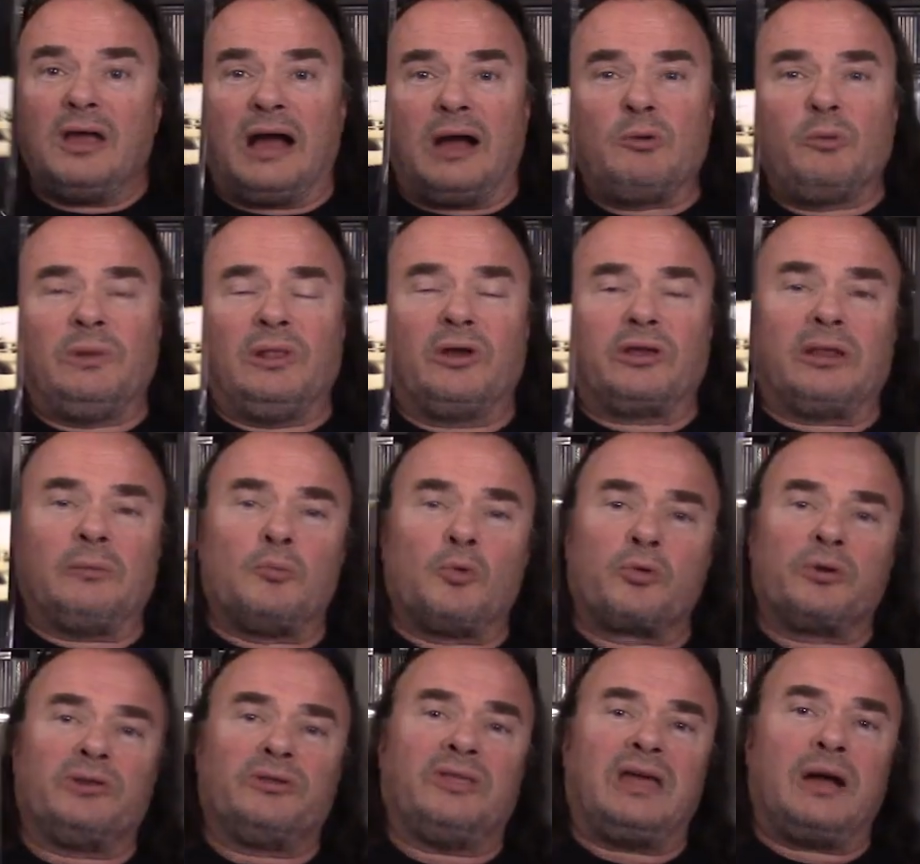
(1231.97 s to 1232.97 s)
I will be looking
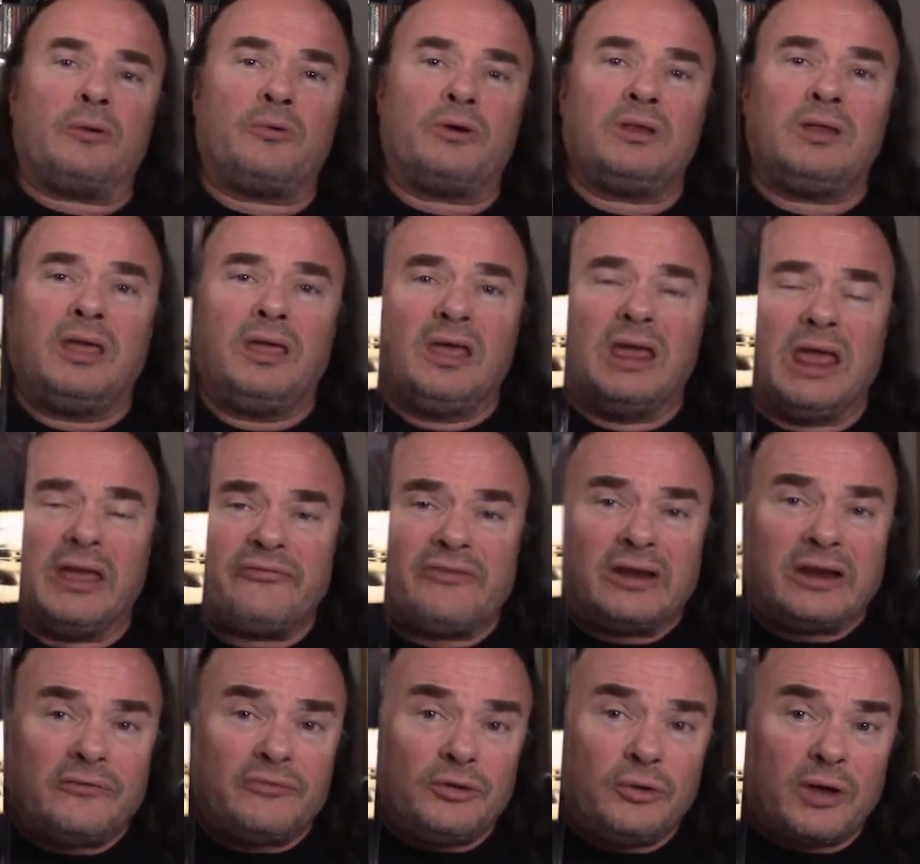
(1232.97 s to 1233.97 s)
more into that one. If
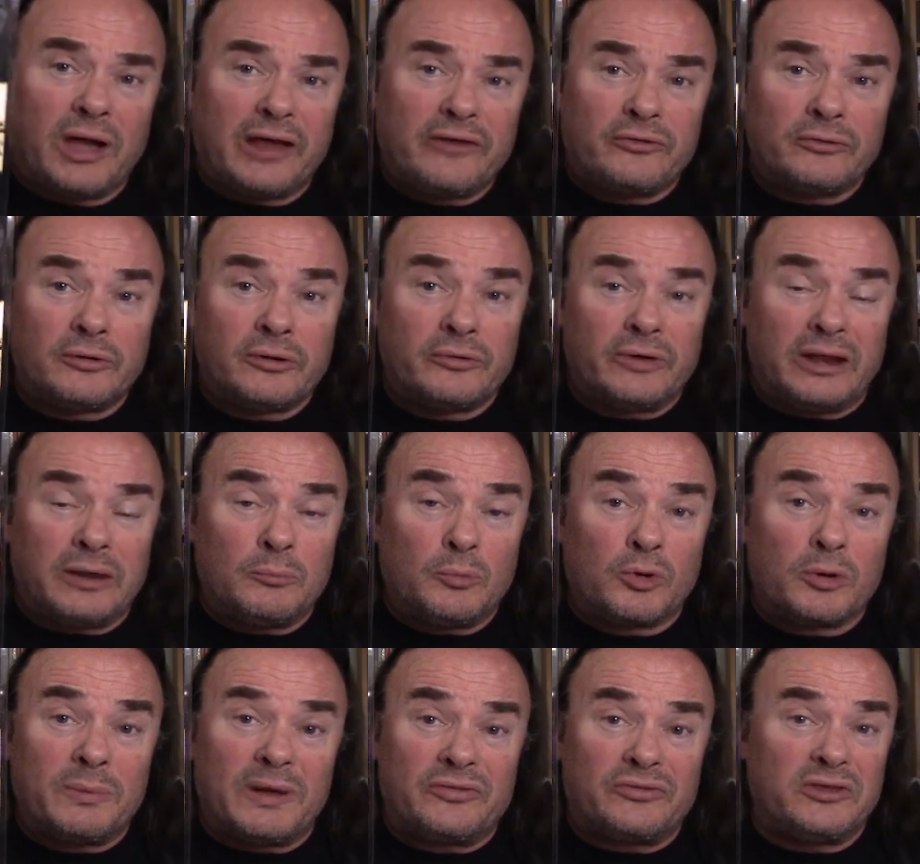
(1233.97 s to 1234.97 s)
any of you guys know any
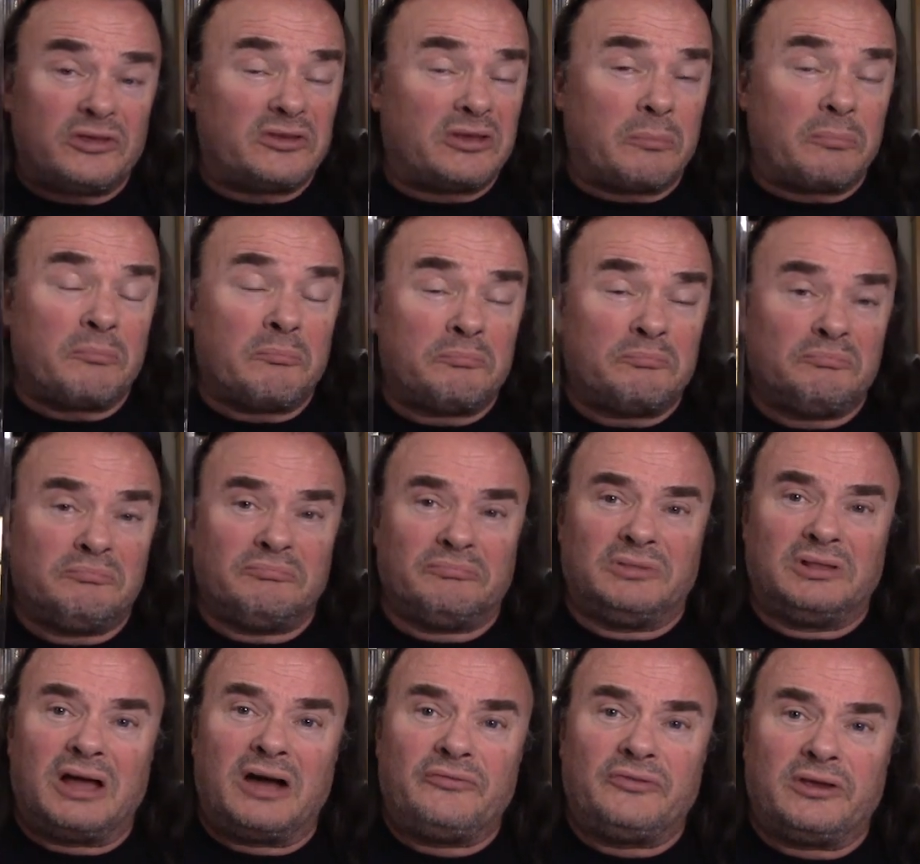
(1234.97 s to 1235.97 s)
more about this, I'd
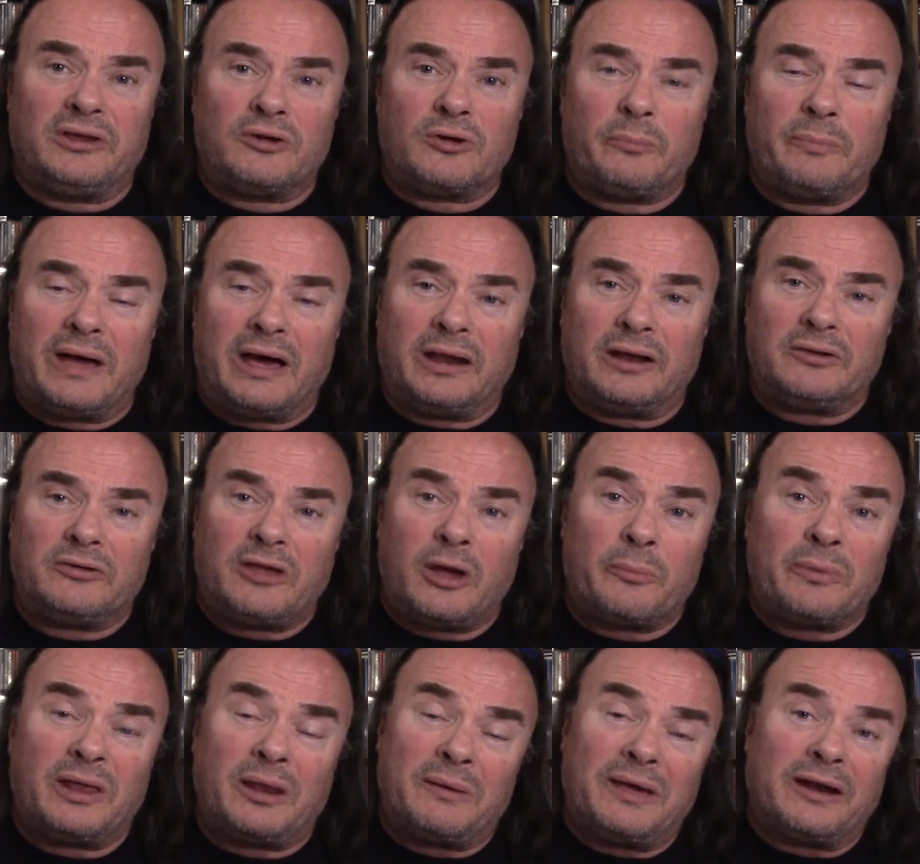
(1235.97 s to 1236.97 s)
love to hear about it. and Tell
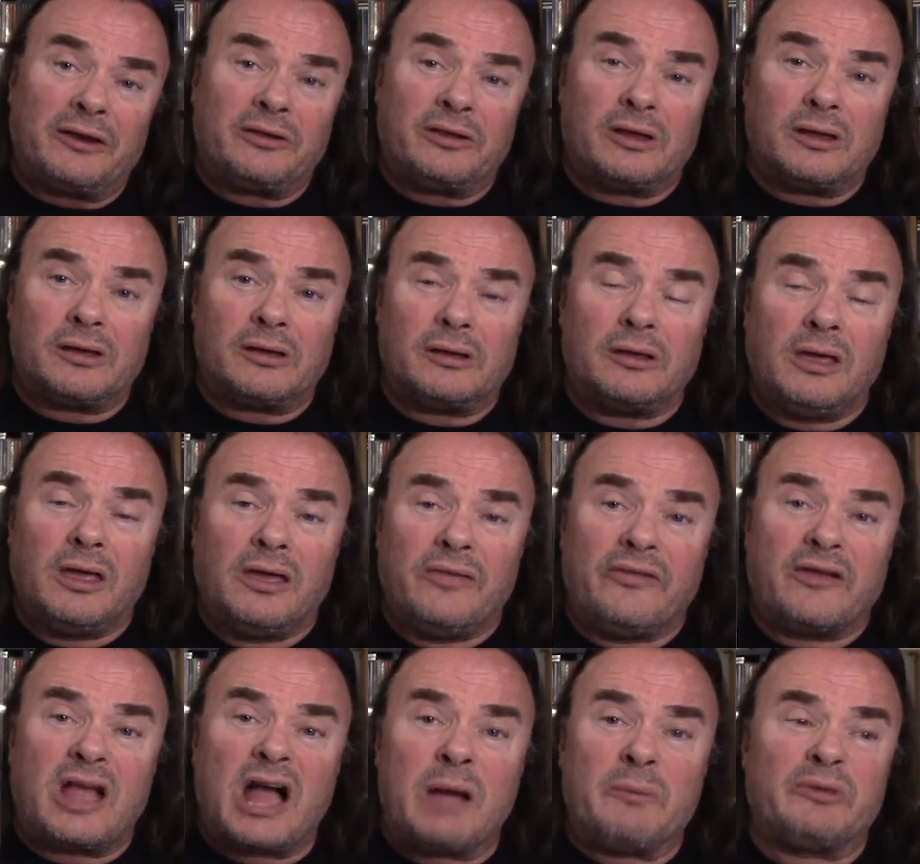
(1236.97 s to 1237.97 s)
me about it in the, uh,
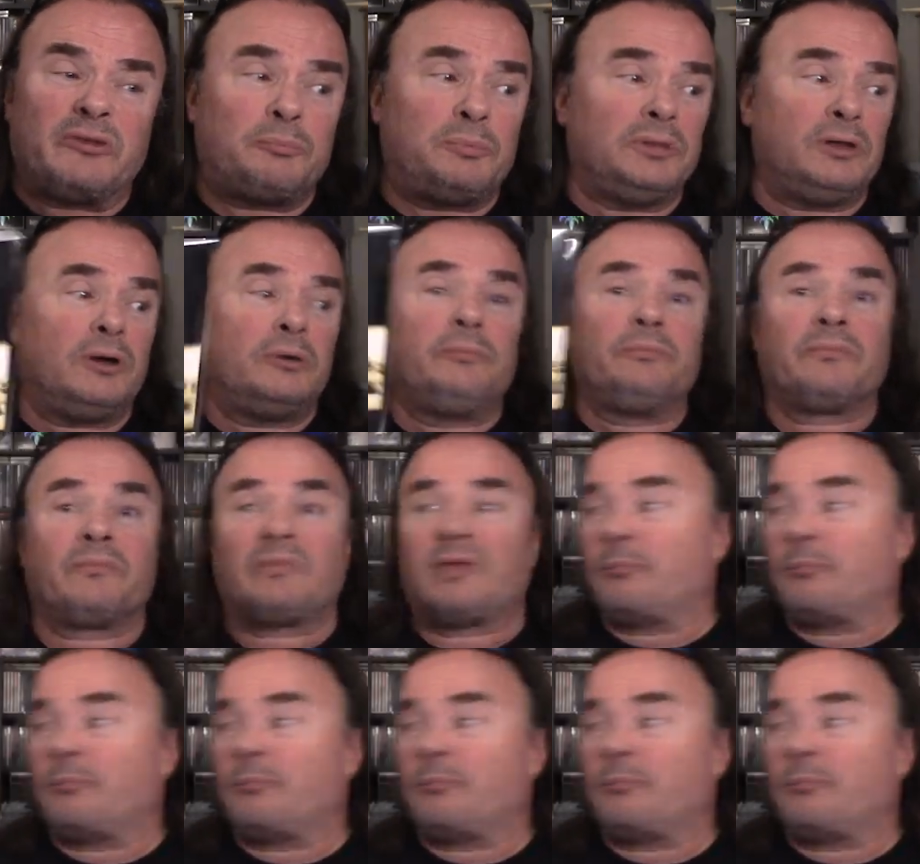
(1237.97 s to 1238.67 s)
the comments below.